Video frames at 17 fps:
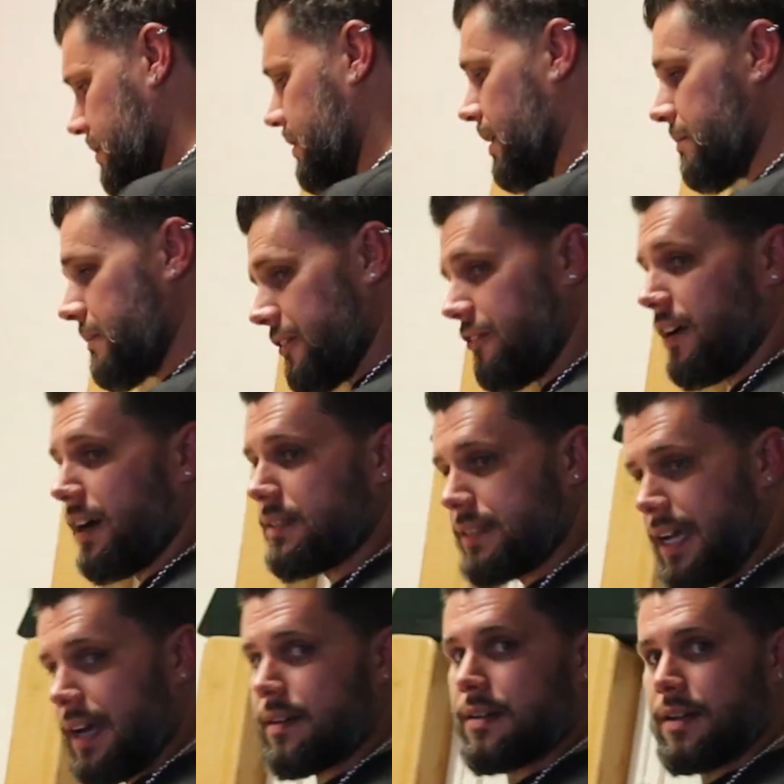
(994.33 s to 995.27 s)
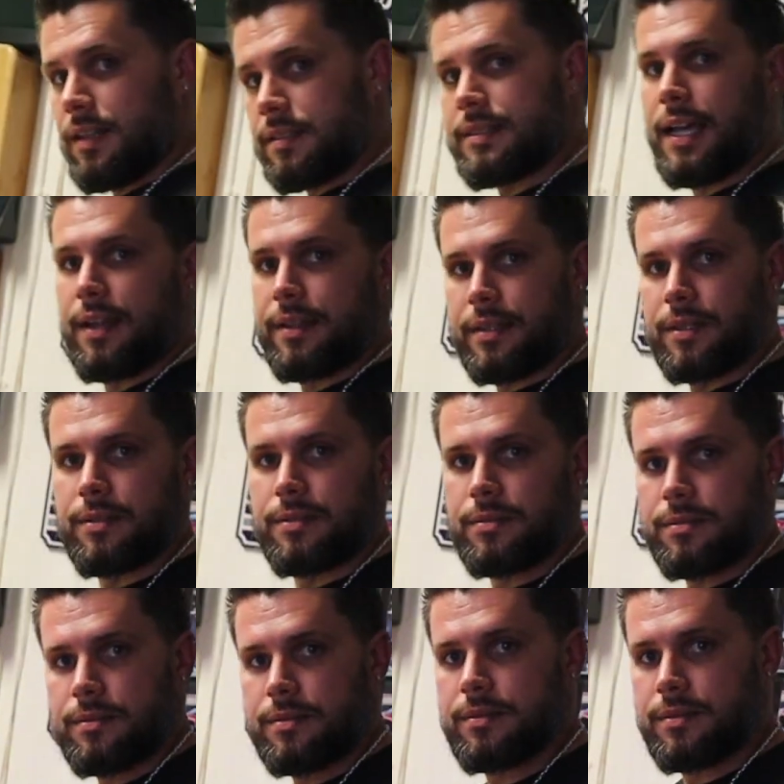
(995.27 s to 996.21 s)
calm the fuck down and I'll tell you.
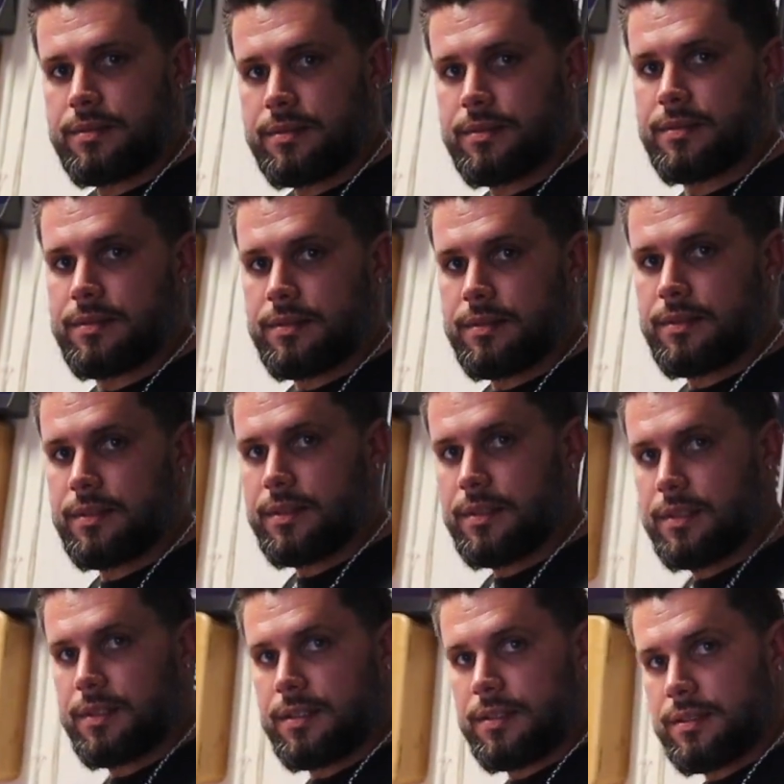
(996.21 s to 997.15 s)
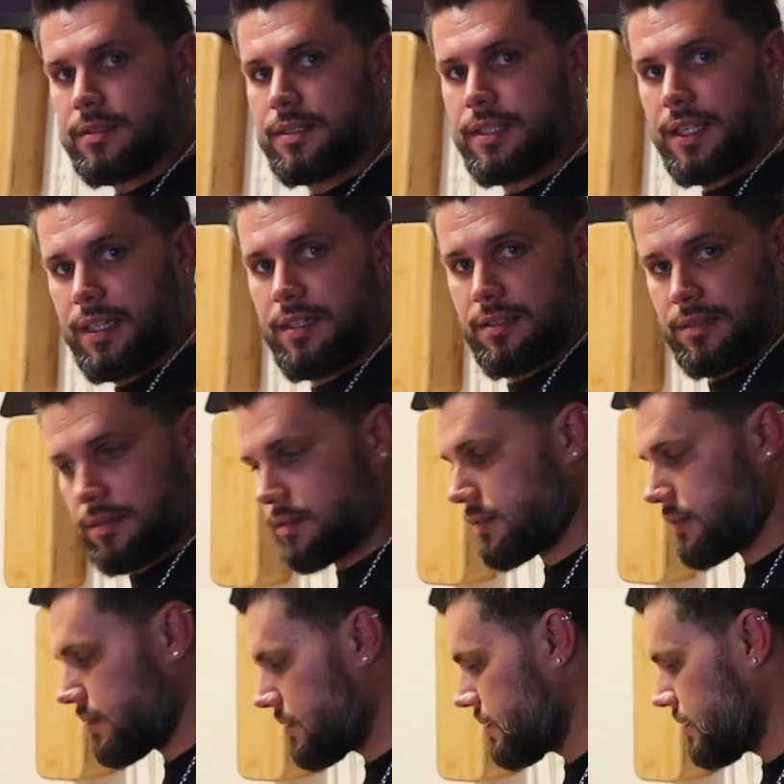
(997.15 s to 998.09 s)
See?
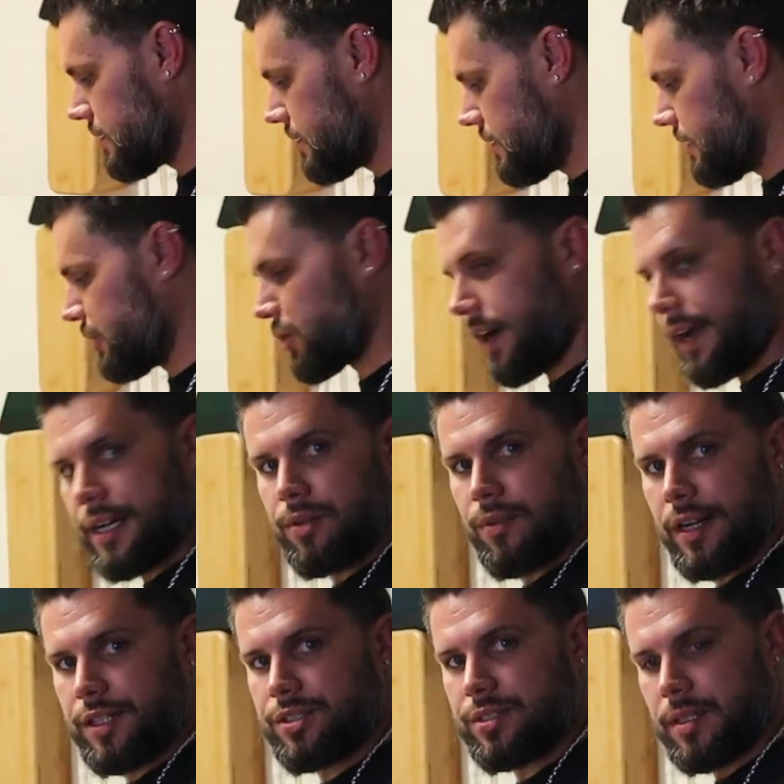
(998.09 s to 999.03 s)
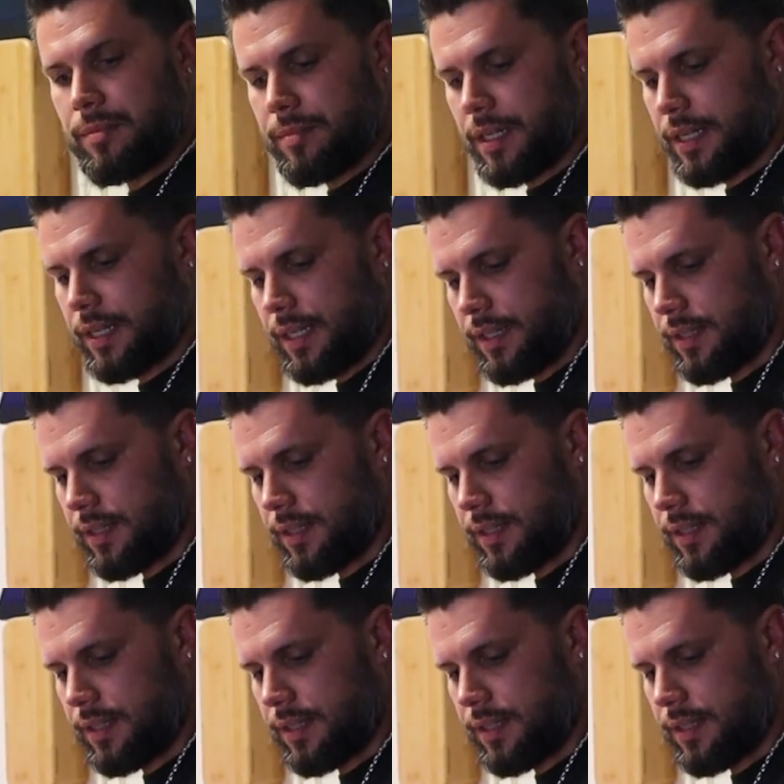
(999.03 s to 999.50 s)
You try to rush somebody.